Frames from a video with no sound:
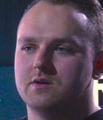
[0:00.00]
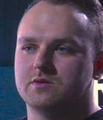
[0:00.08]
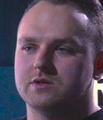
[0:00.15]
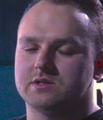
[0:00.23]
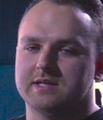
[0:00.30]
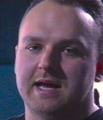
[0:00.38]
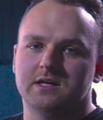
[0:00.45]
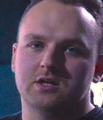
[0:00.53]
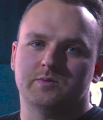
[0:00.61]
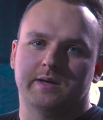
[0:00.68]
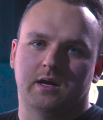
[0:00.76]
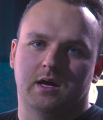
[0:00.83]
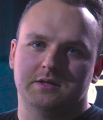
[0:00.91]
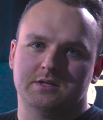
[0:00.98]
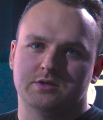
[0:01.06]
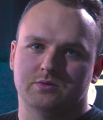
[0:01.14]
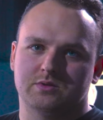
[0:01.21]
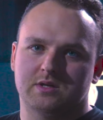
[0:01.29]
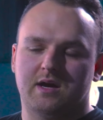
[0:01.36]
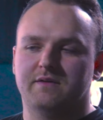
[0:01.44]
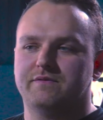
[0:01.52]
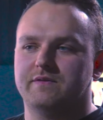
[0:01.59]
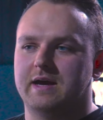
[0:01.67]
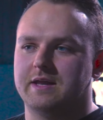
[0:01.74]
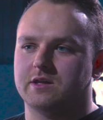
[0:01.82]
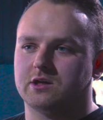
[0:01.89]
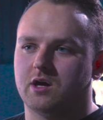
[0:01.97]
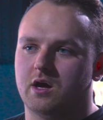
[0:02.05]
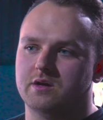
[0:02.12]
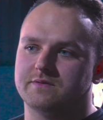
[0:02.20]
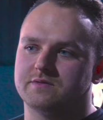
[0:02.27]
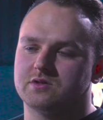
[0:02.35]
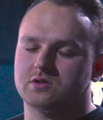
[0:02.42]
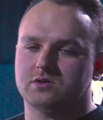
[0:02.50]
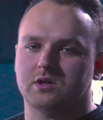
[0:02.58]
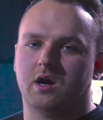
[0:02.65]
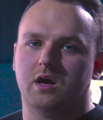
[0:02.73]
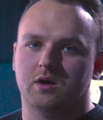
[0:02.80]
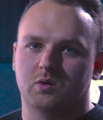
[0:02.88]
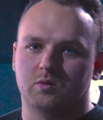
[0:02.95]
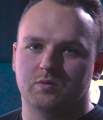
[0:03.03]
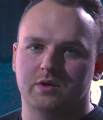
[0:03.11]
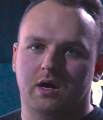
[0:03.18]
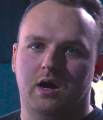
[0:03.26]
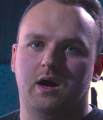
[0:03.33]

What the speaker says: the standard we like to do stuff, and the kind of style that